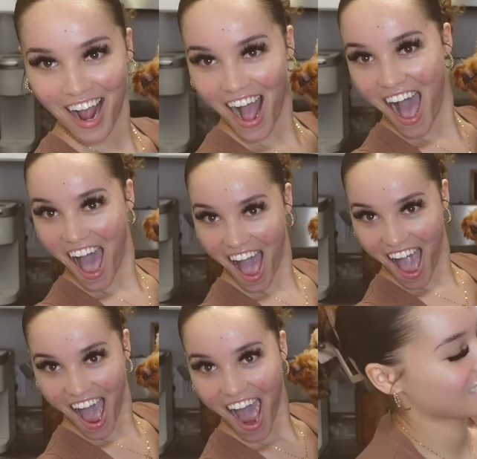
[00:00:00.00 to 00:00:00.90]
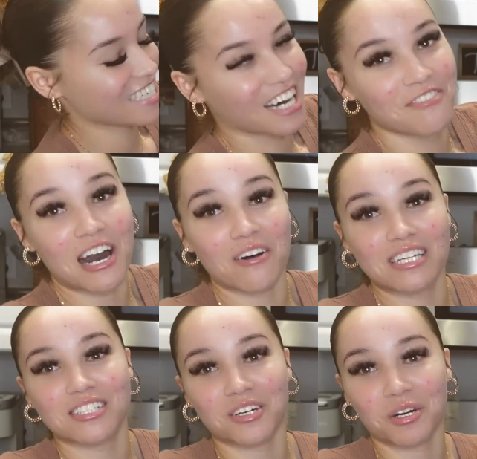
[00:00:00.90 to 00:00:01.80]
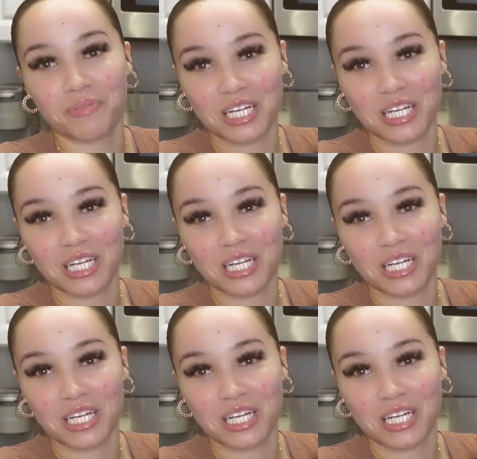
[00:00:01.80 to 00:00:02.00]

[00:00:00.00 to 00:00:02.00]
episode of Chloe Yazmean.